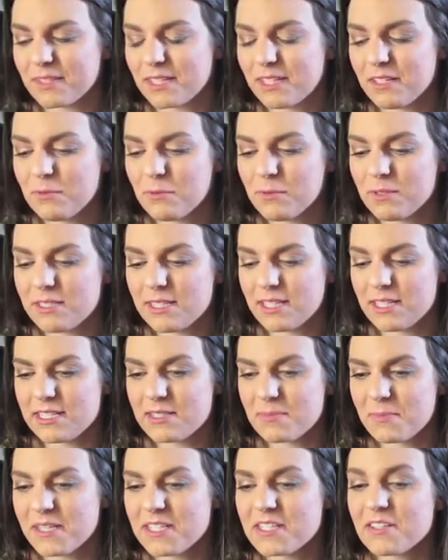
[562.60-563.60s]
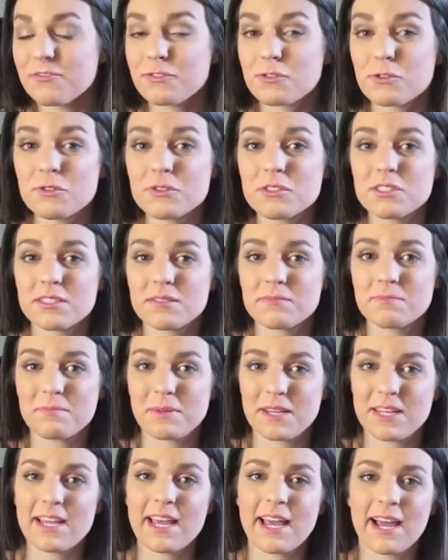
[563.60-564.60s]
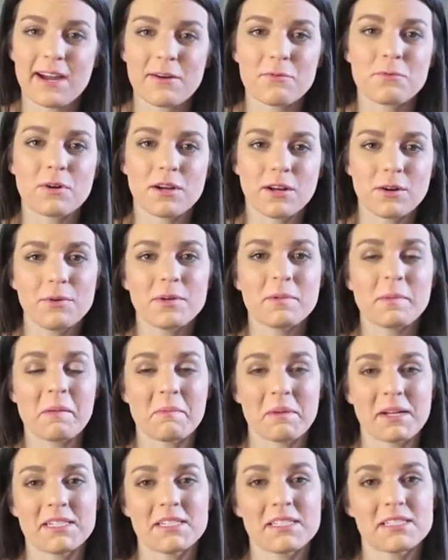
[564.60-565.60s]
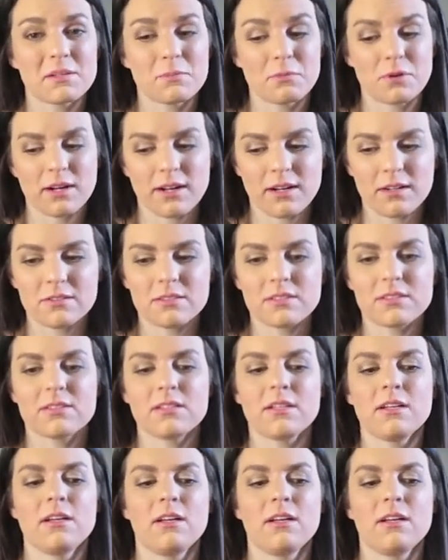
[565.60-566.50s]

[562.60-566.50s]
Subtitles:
It's been difficult to be at work when my mind is somewhere else.